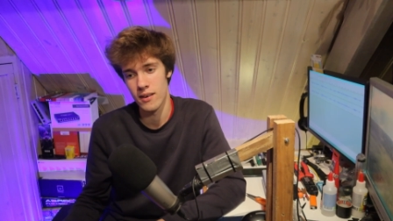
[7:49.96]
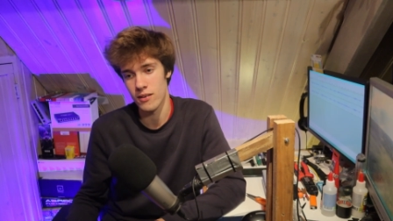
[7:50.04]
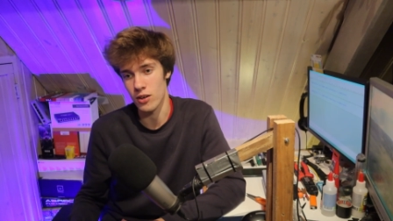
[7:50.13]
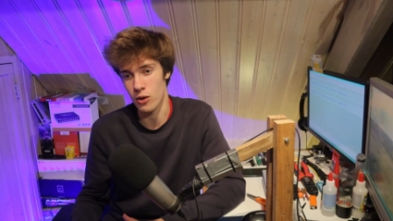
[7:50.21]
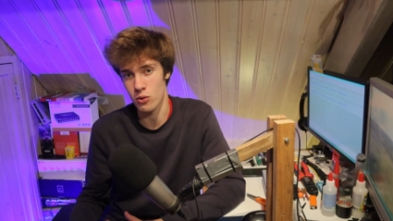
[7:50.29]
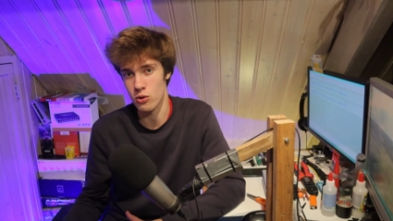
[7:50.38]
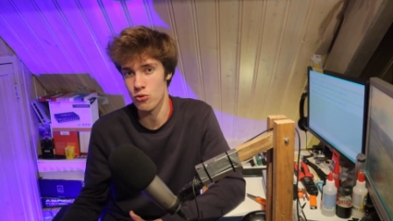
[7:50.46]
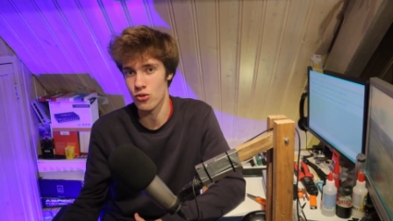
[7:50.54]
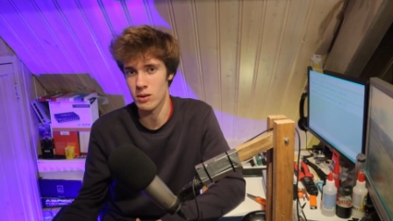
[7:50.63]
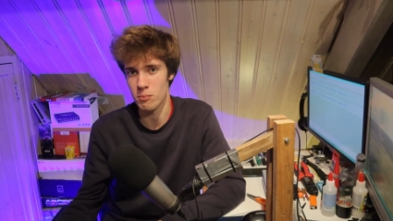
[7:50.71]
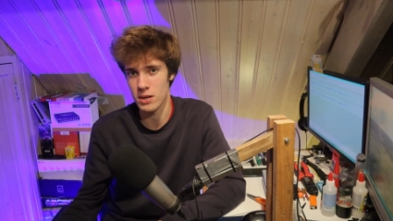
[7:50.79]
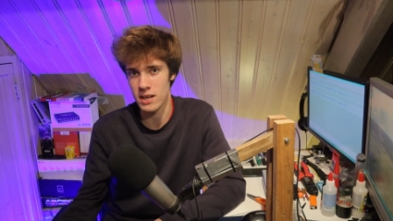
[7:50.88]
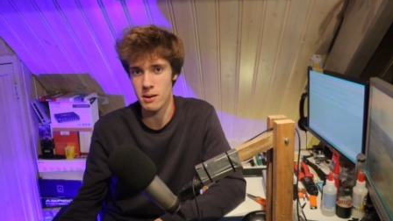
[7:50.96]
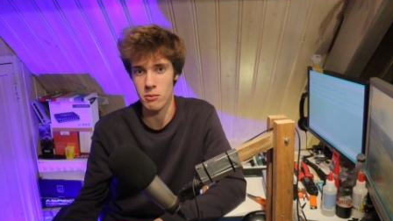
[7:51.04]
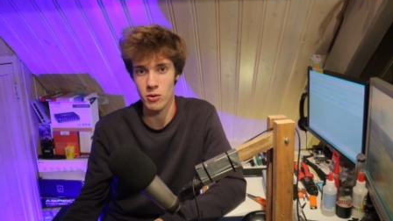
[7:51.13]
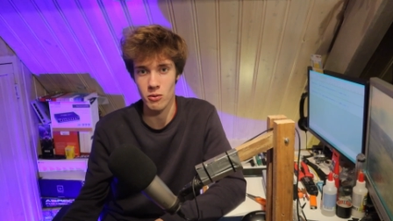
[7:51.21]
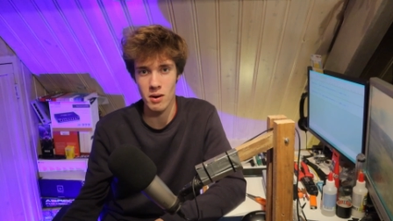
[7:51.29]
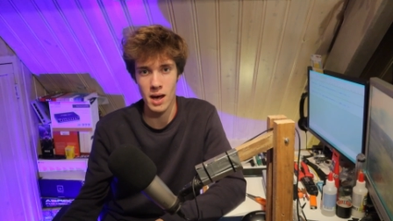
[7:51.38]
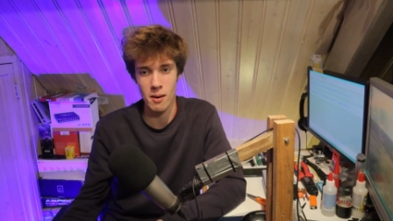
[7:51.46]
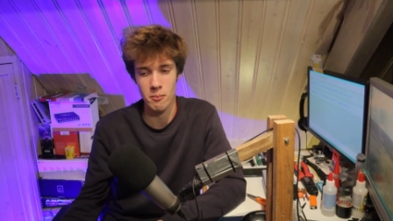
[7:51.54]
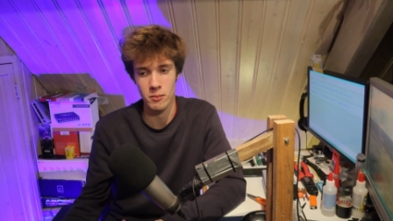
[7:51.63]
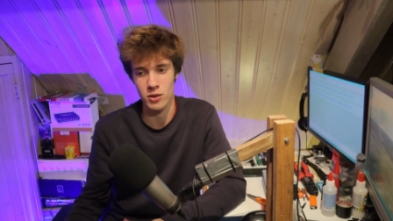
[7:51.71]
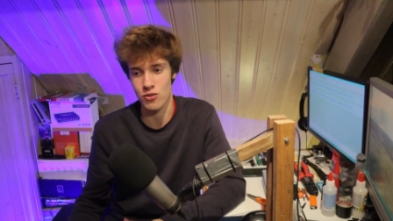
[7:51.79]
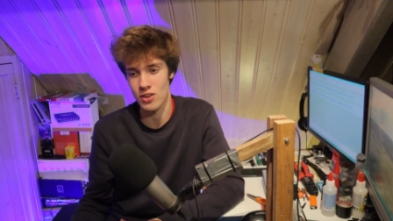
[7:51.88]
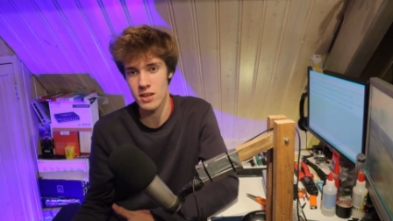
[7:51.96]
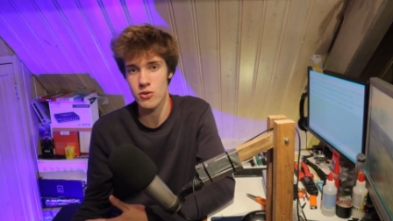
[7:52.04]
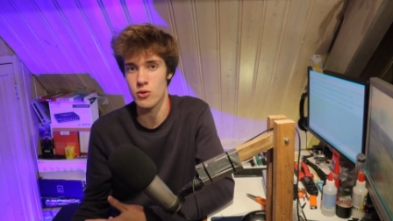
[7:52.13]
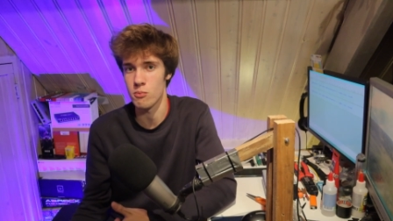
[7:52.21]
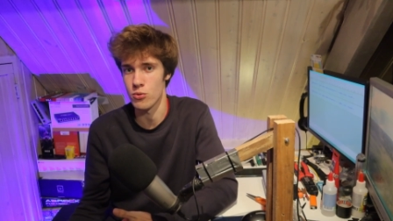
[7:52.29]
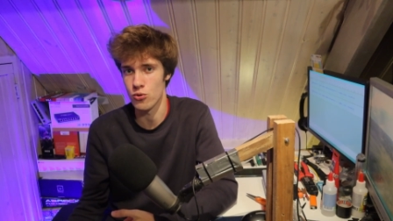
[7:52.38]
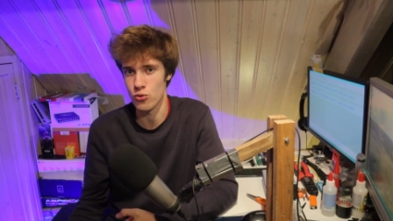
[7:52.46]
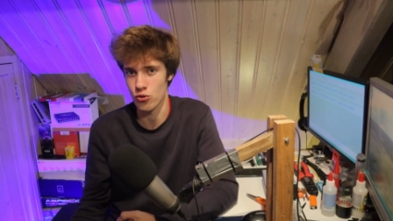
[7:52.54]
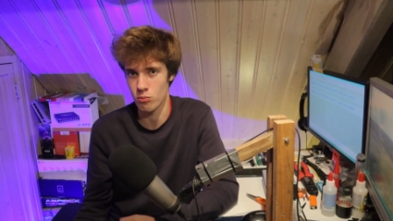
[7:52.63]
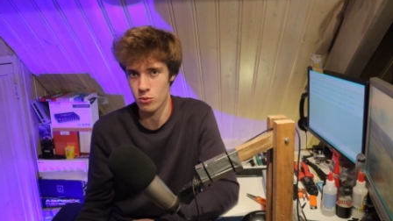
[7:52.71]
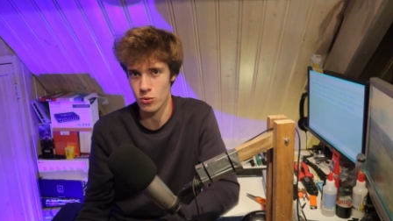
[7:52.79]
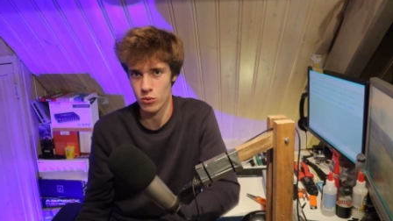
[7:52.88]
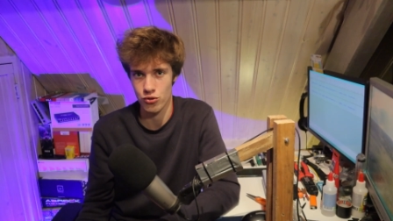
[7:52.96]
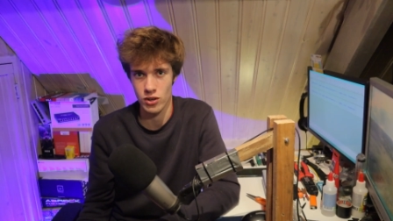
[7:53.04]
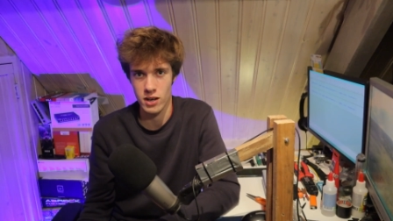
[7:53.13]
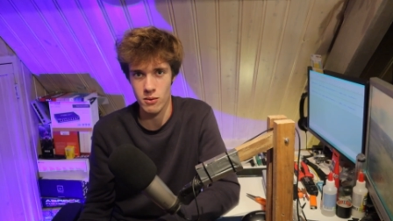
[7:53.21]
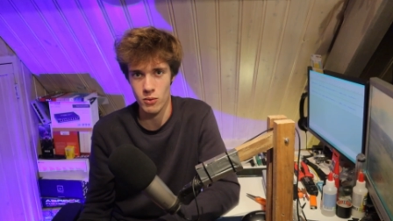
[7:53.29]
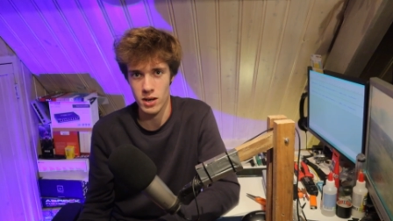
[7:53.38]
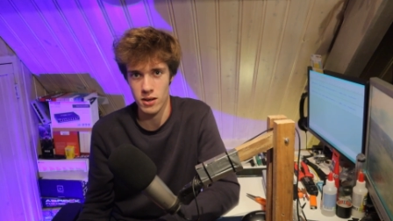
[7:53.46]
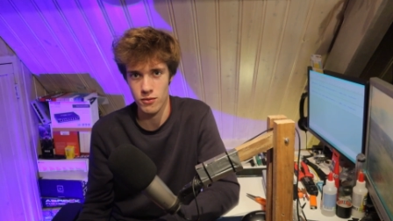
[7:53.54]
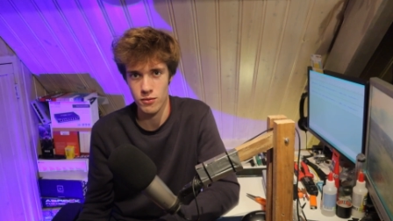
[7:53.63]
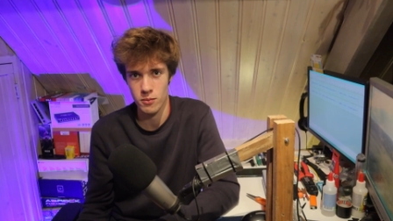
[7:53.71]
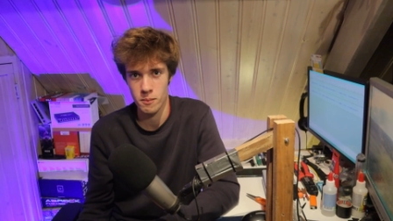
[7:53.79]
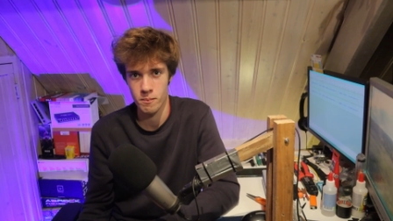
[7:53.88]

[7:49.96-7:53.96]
you know, using PWM, because then you can produce a pure sine wave.